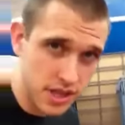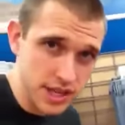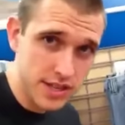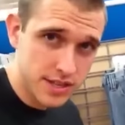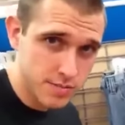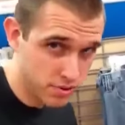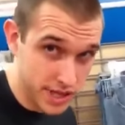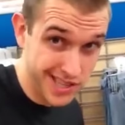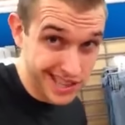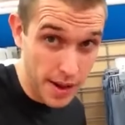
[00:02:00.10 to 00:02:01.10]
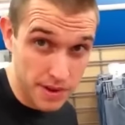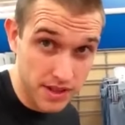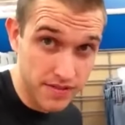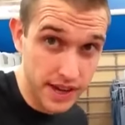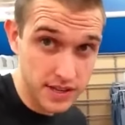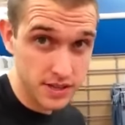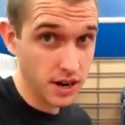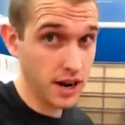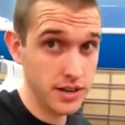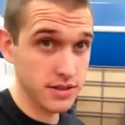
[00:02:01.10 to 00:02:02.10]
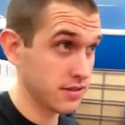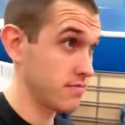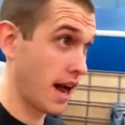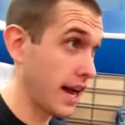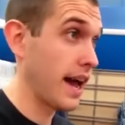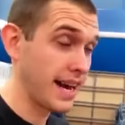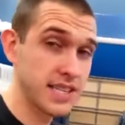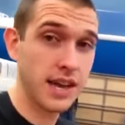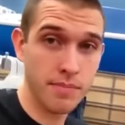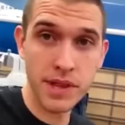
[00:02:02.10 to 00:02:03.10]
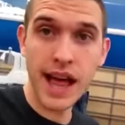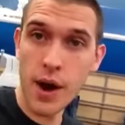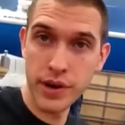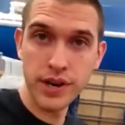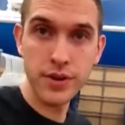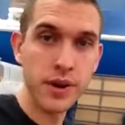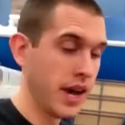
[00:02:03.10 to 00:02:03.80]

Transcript: these, please slap me in the face. All right, just I actually am allowing you.